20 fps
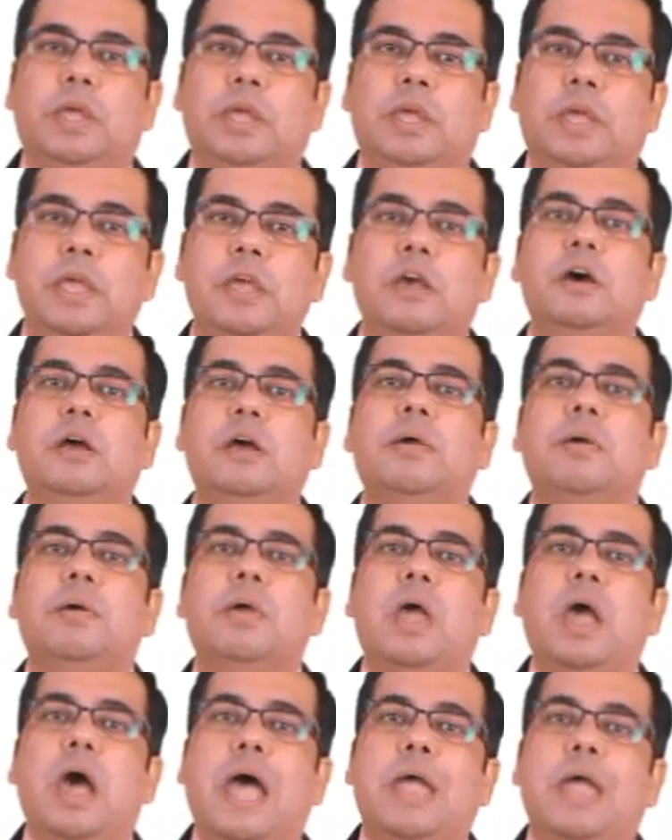
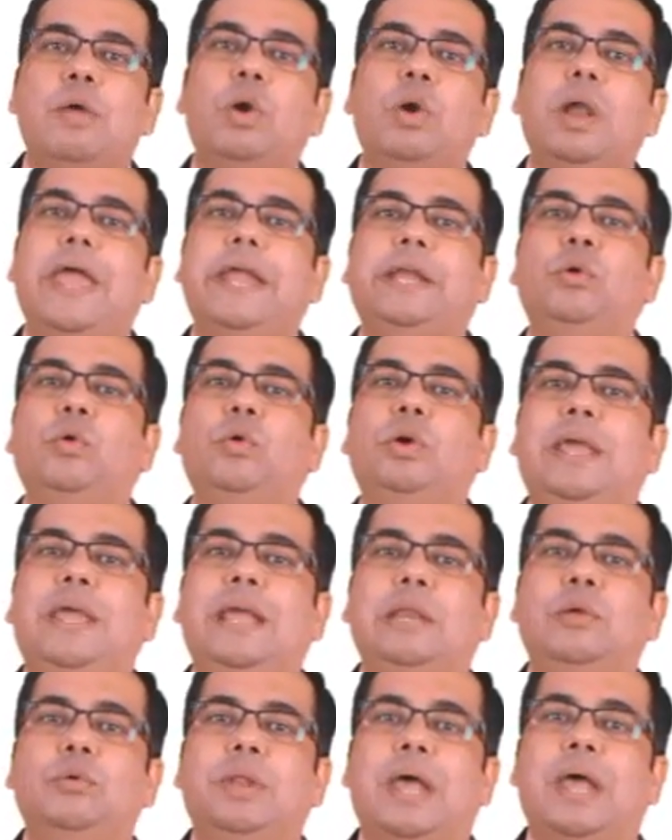Here, I would like to
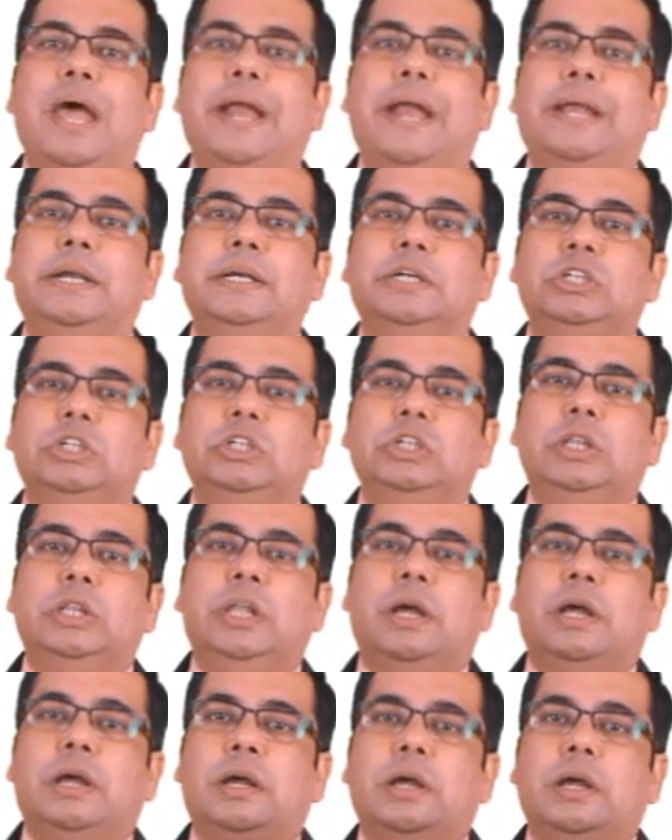tell you that
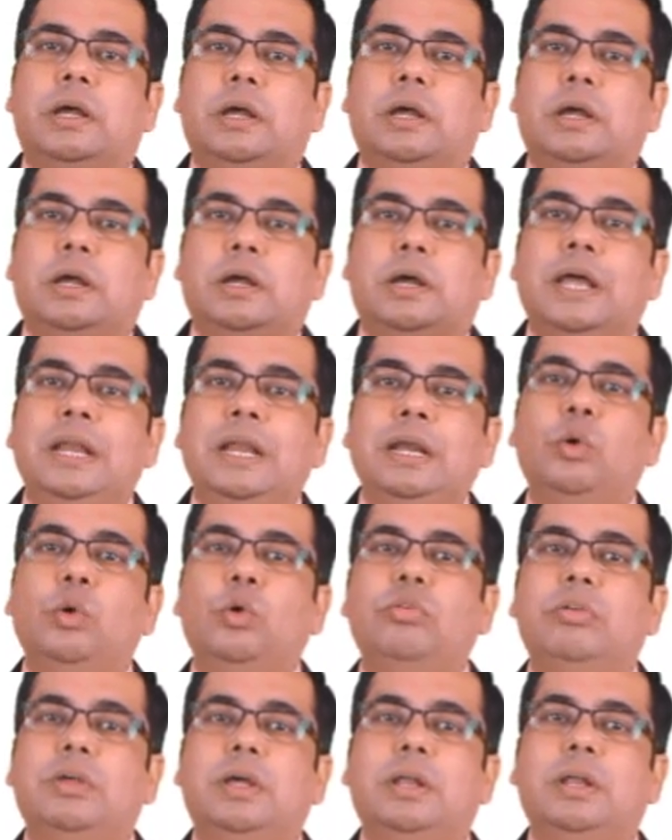the
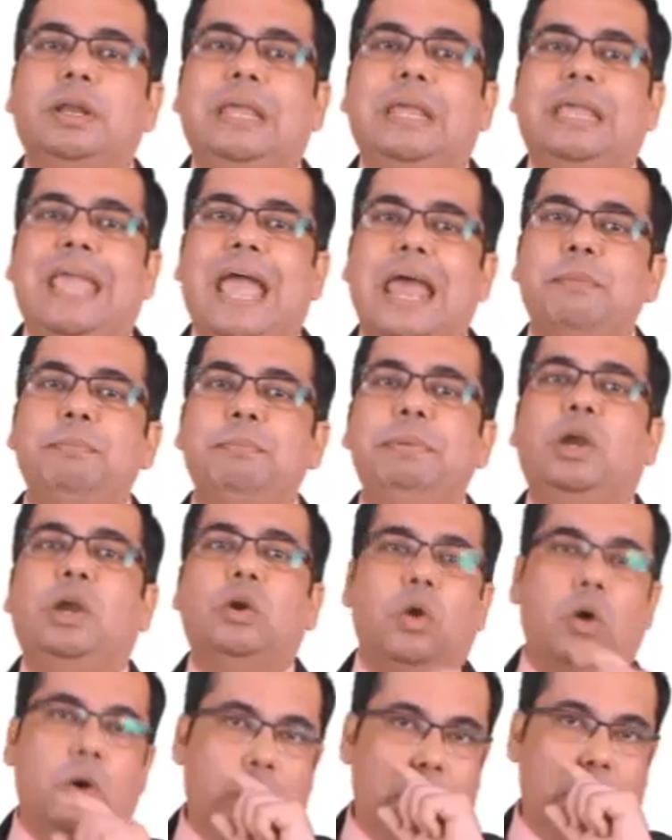conclusion can be
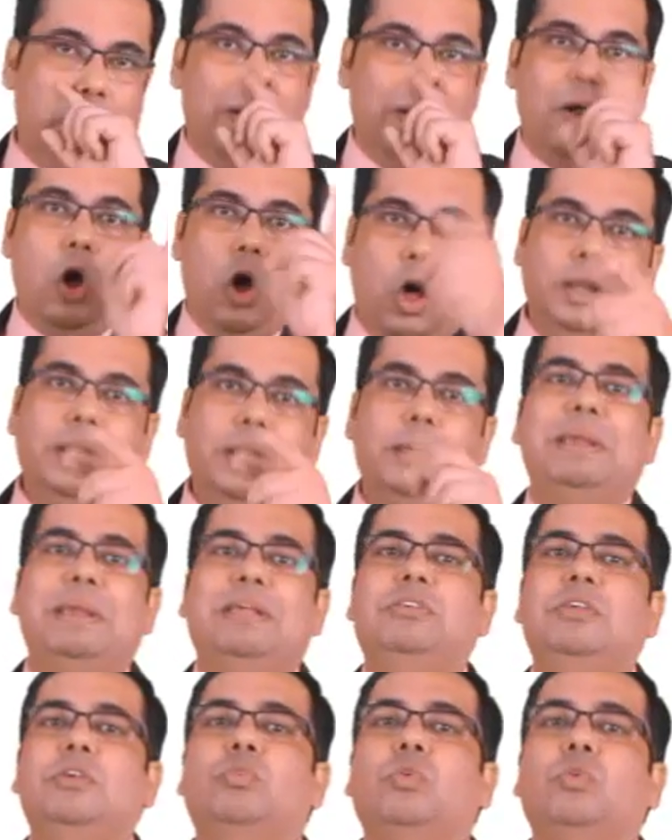drawn on the
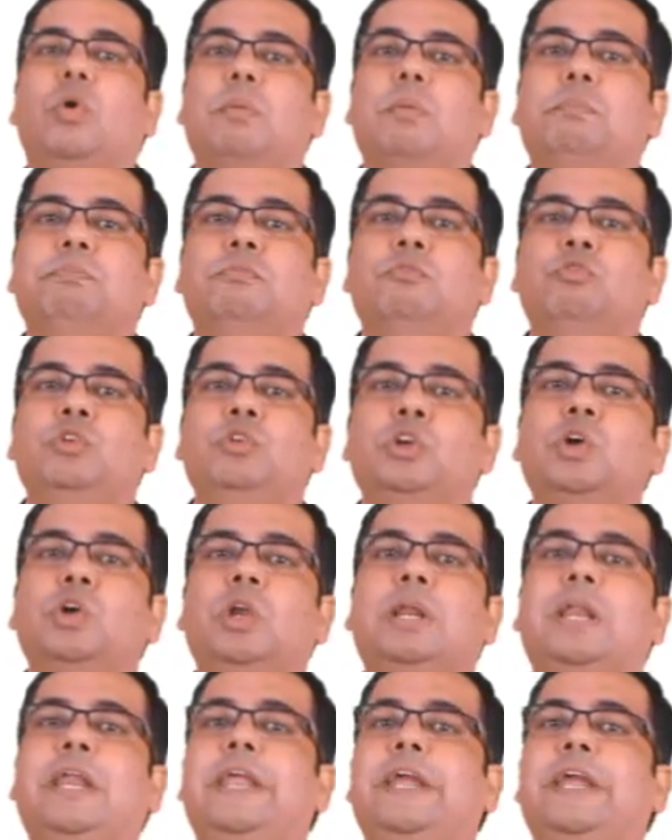basis of visual
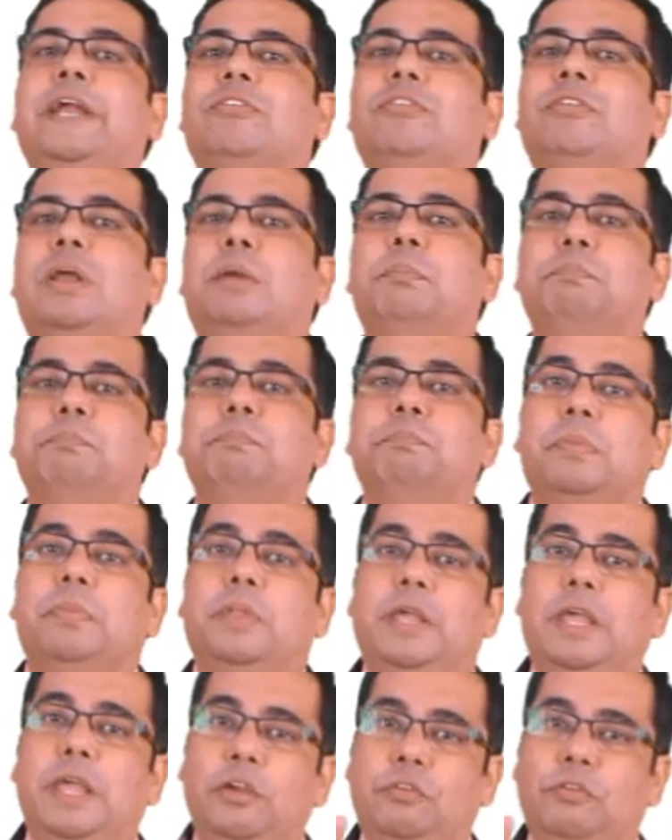cleaning itself.
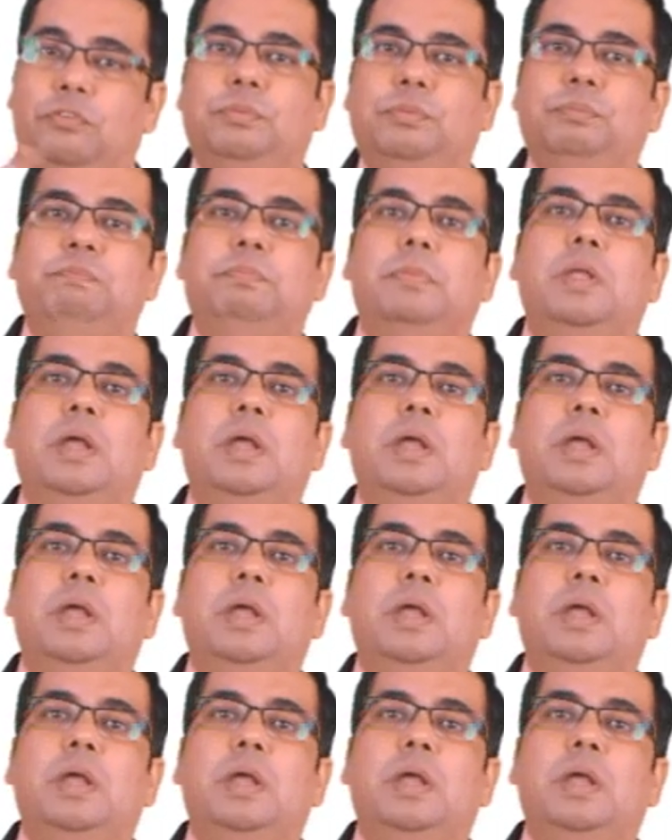If